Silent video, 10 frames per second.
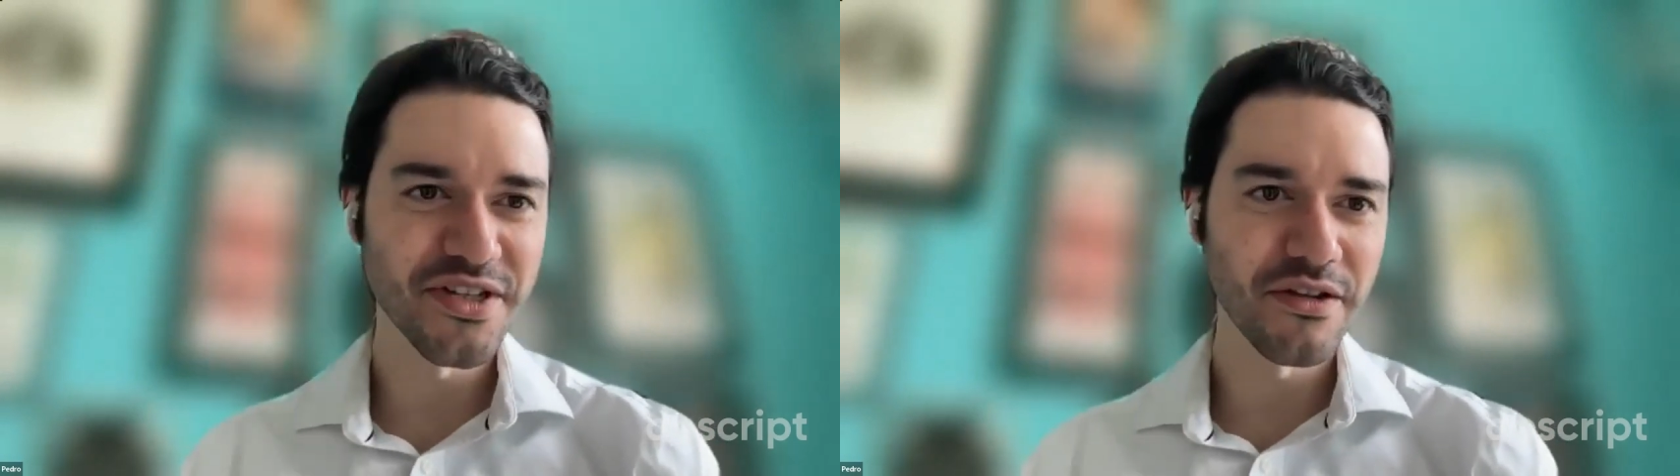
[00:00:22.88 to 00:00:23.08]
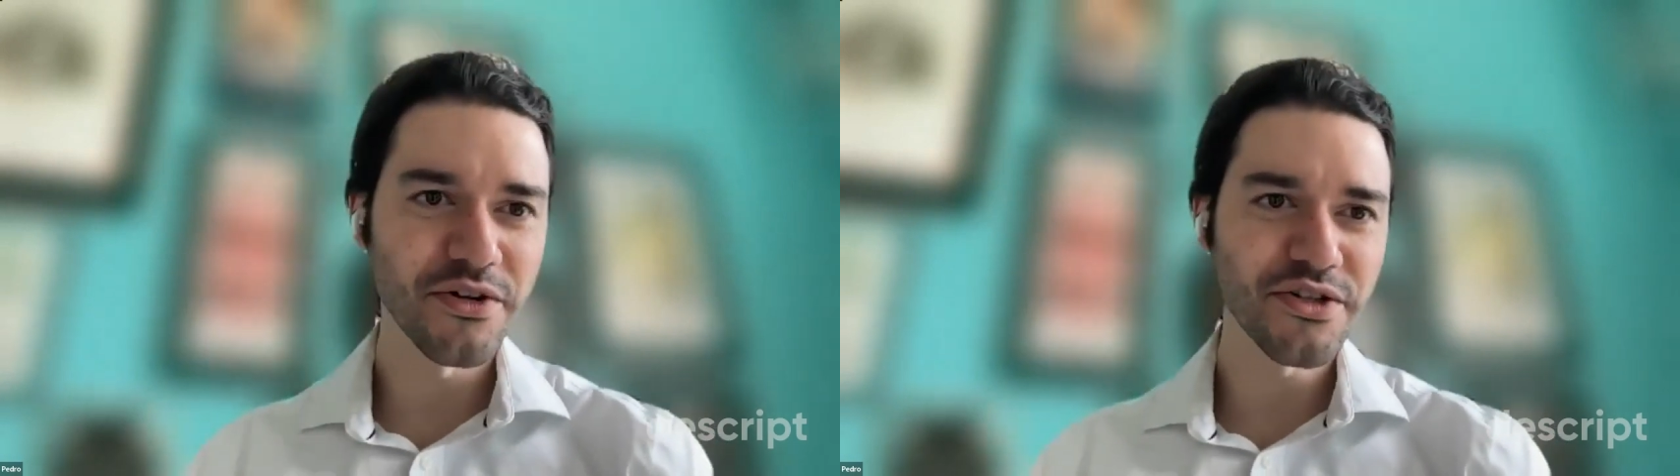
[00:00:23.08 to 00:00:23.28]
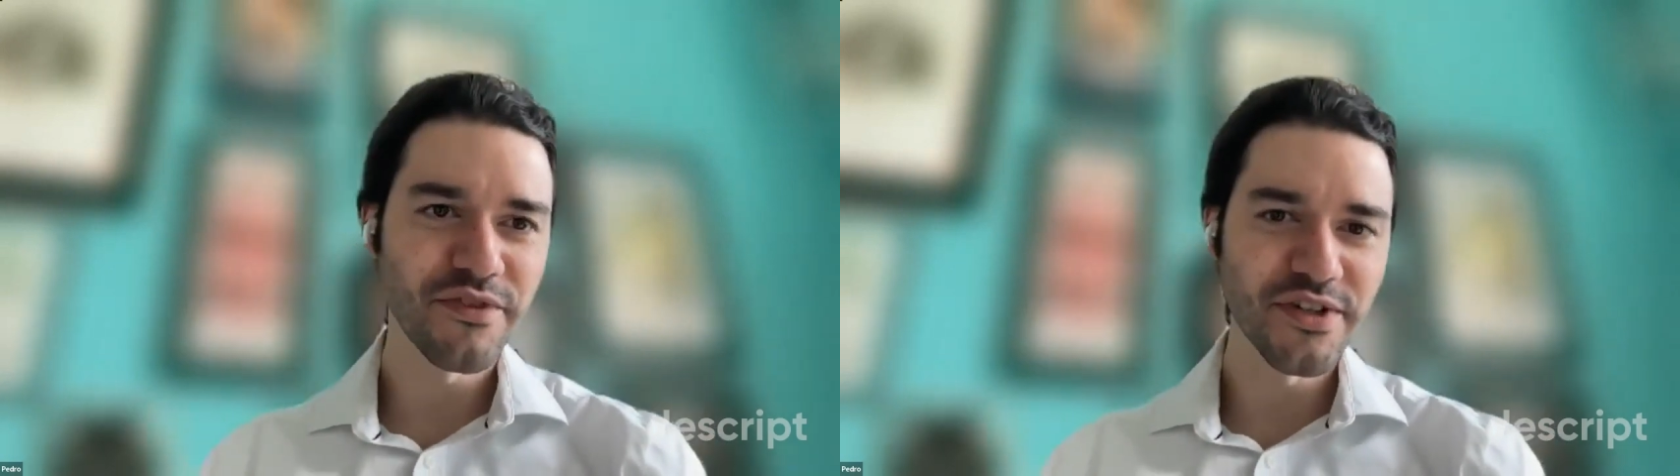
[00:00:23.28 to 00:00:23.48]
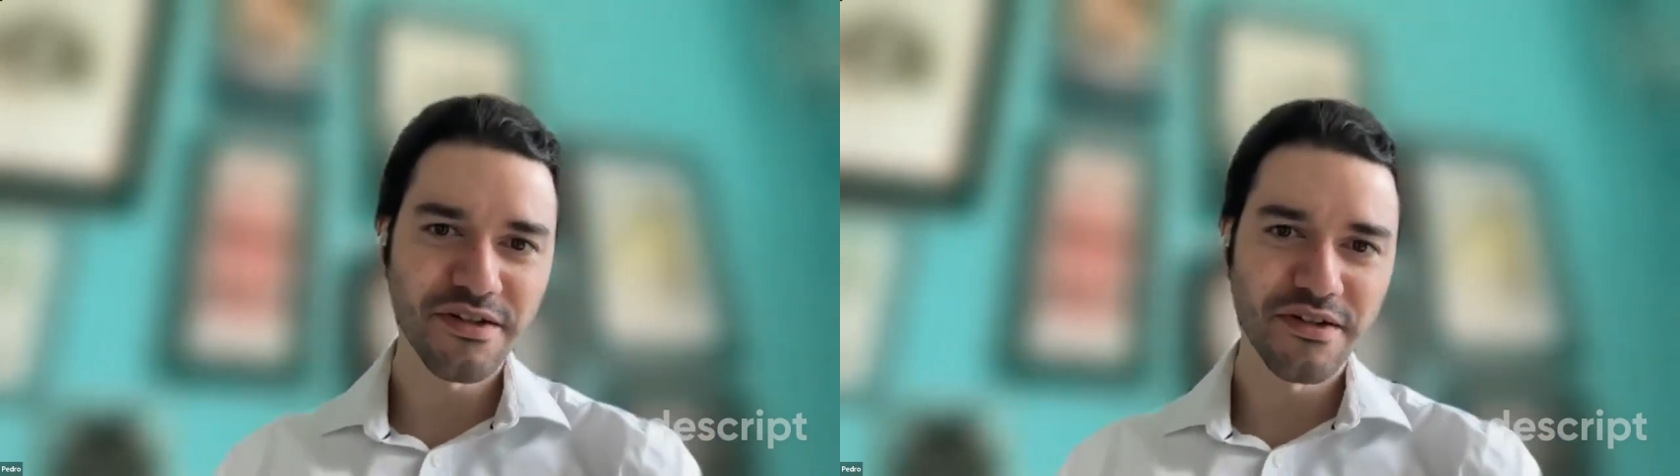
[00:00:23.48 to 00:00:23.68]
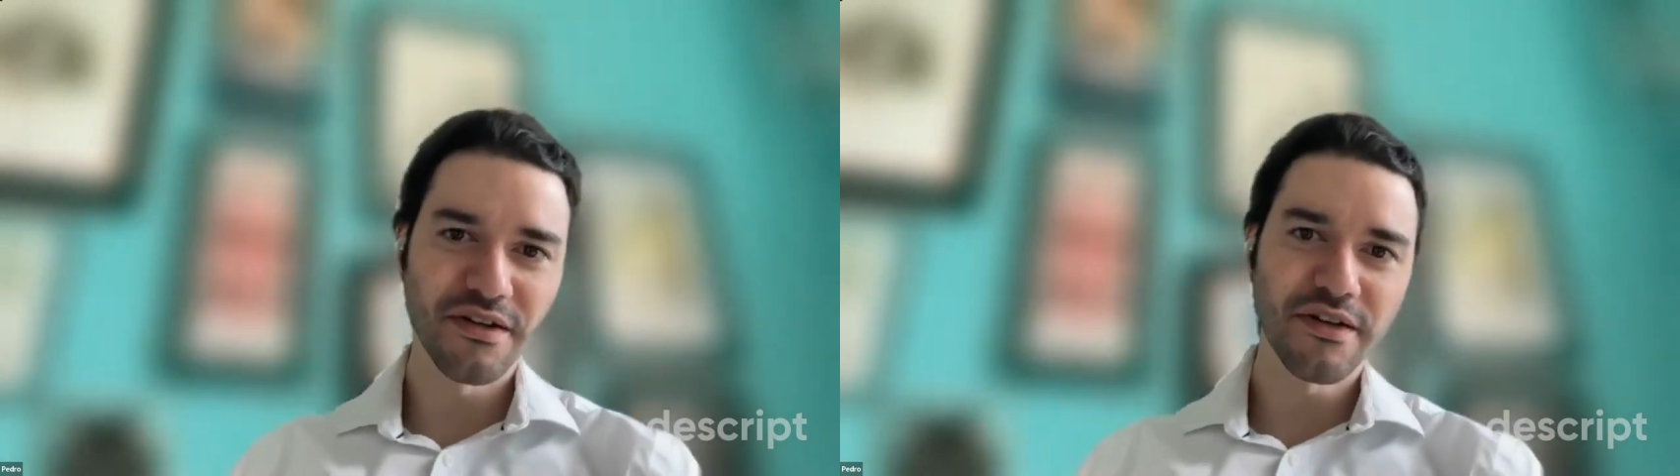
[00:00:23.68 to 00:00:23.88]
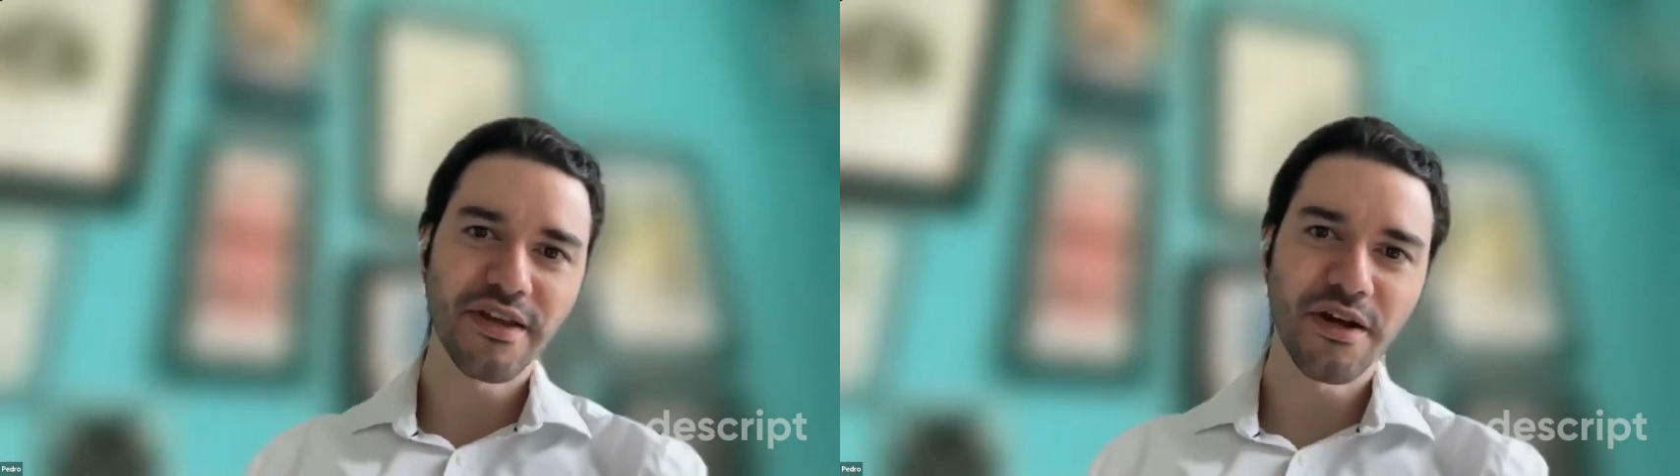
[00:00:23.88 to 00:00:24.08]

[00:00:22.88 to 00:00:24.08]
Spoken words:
which is a large physical